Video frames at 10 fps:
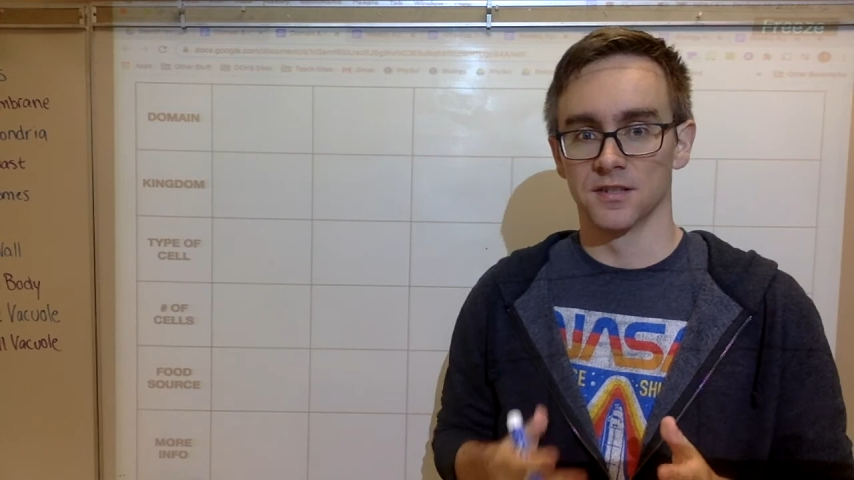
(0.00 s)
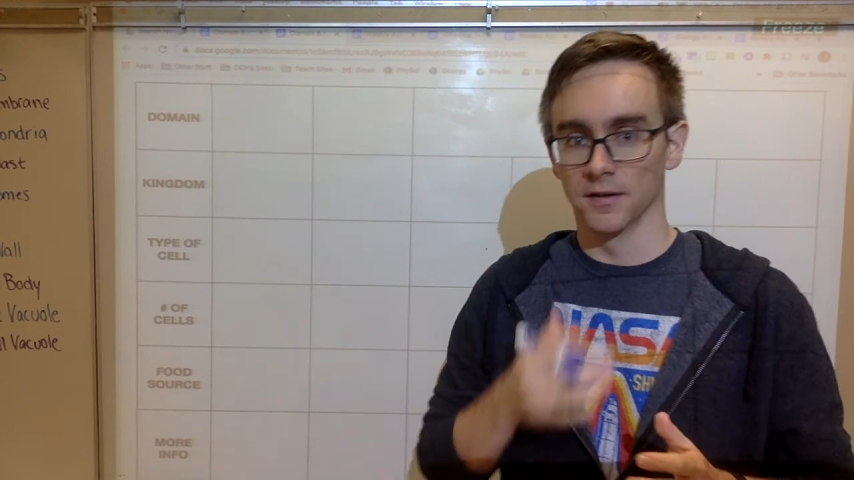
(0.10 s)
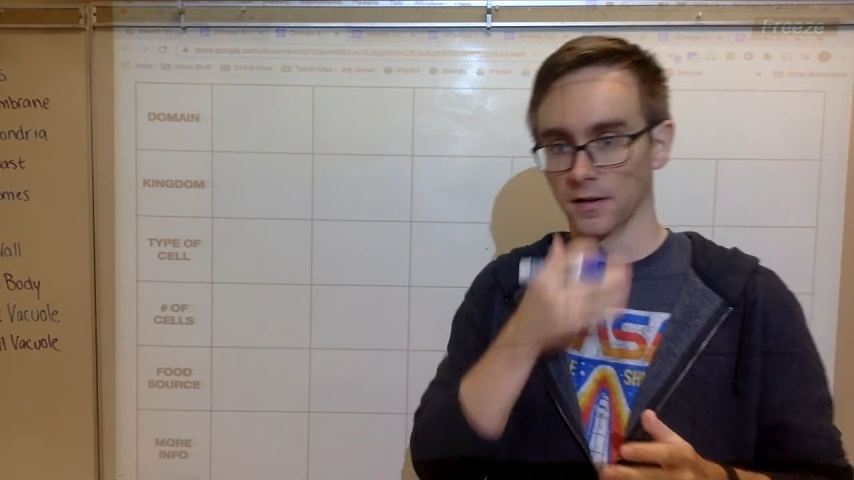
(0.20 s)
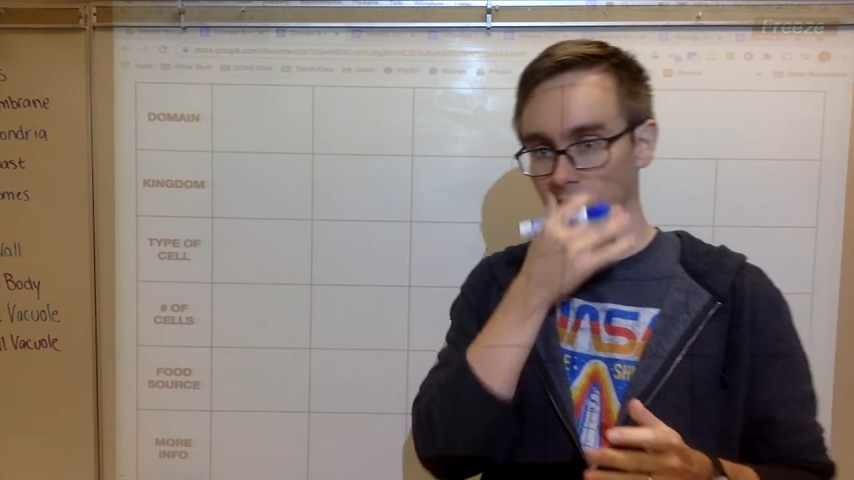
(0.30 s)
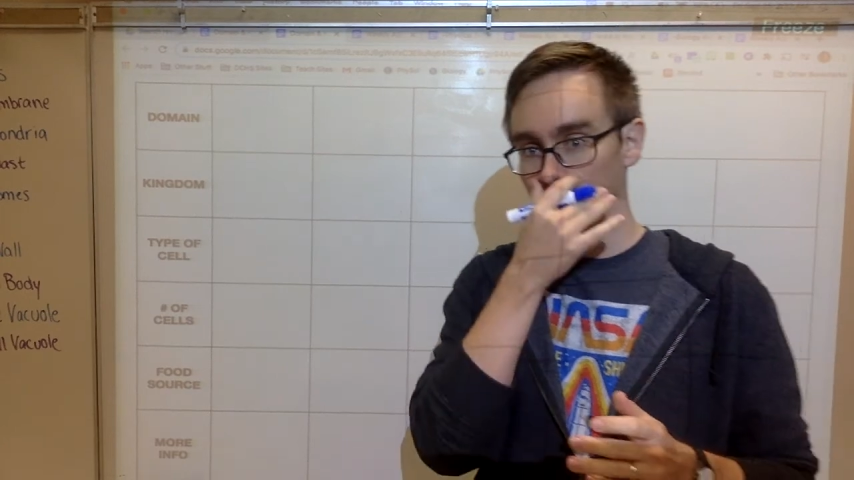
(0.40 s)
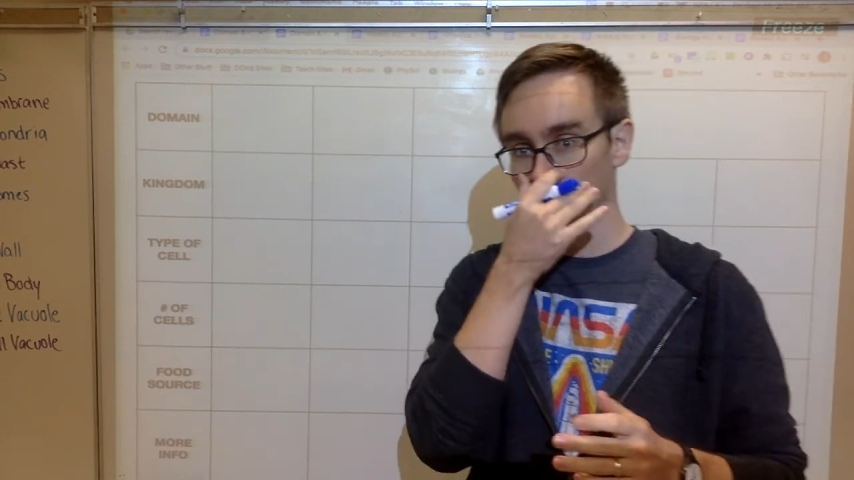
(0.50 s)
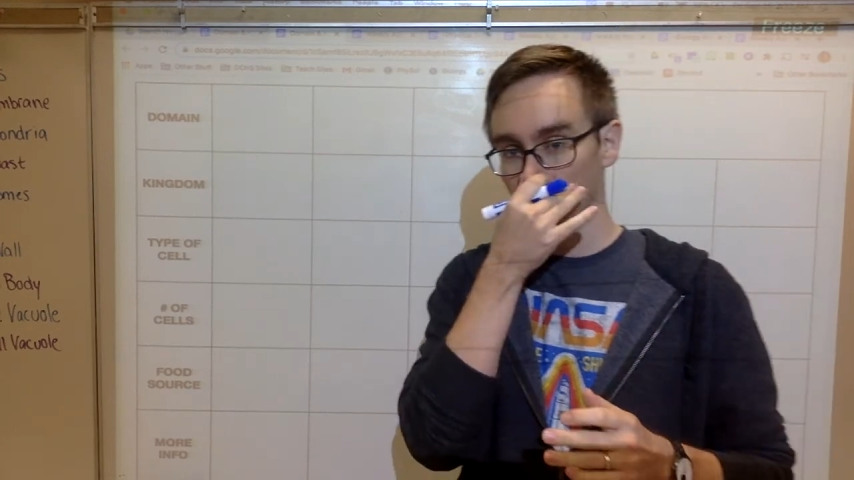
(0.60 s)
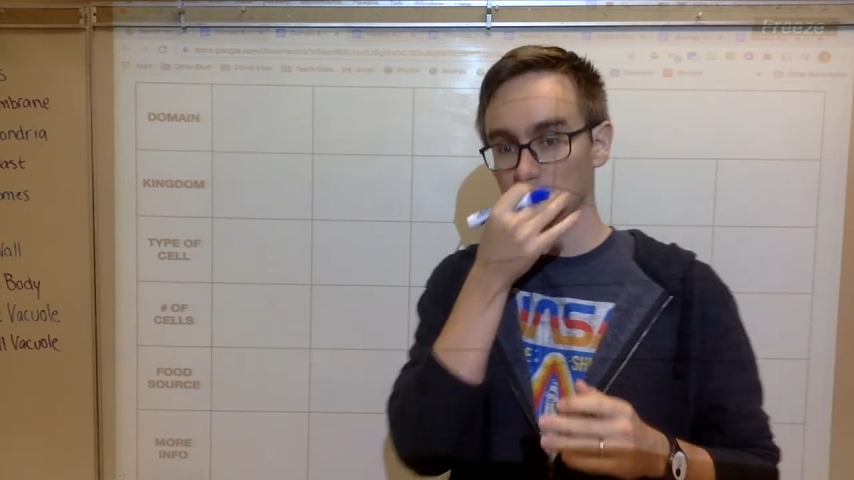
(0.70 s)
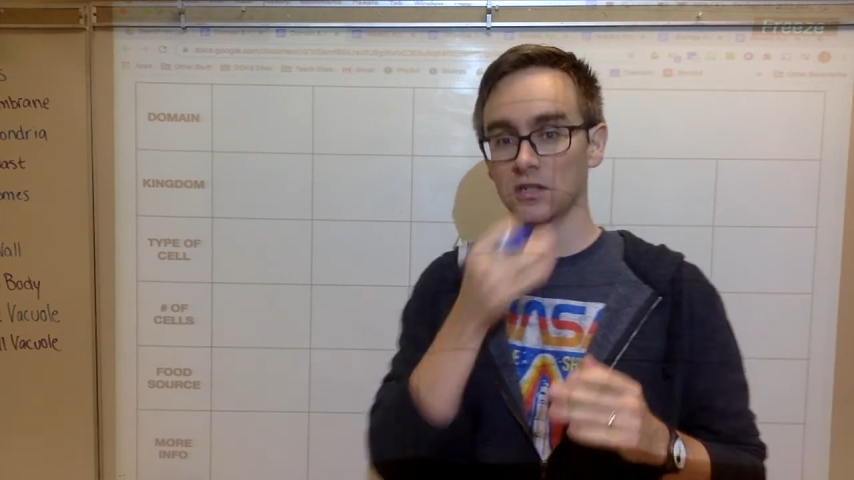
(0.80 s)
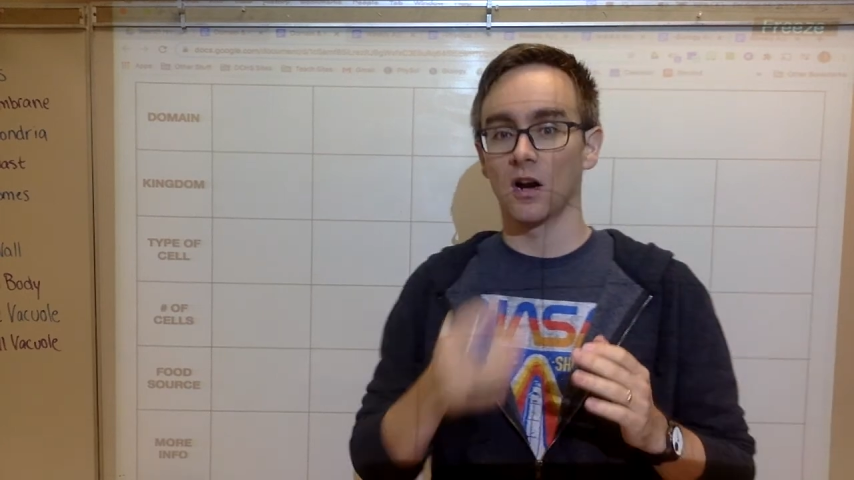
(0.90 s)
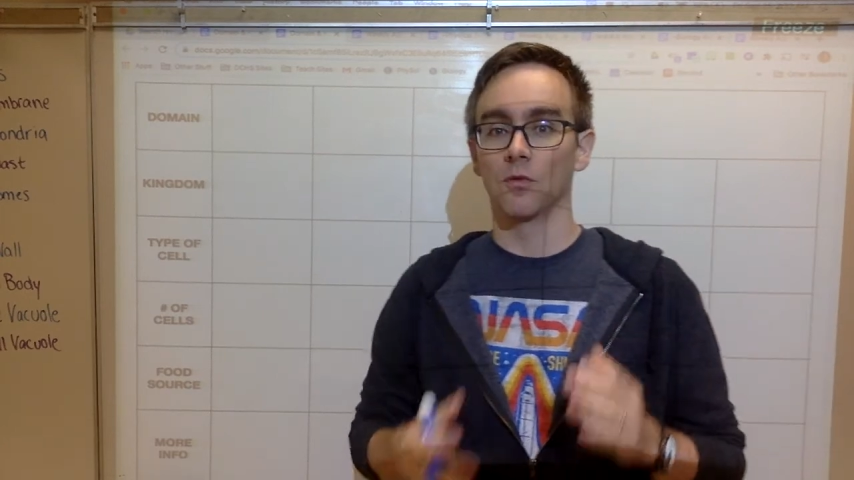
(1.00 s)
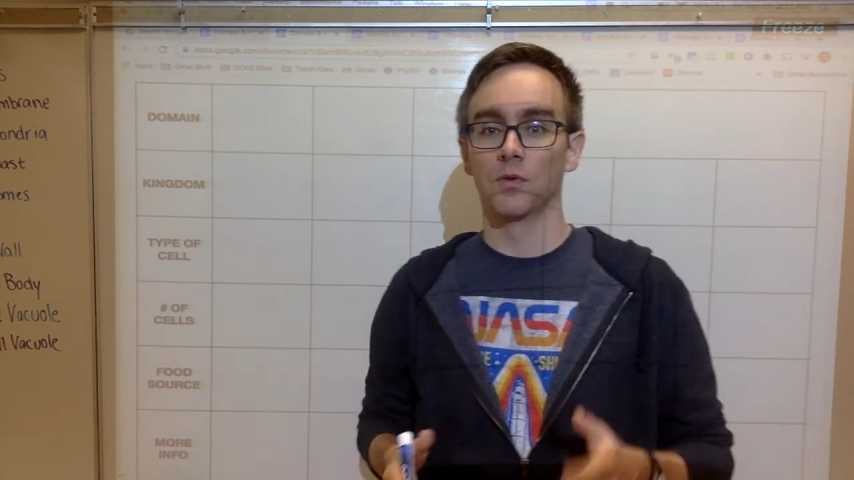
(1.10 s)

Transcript: here. All right, we're going to start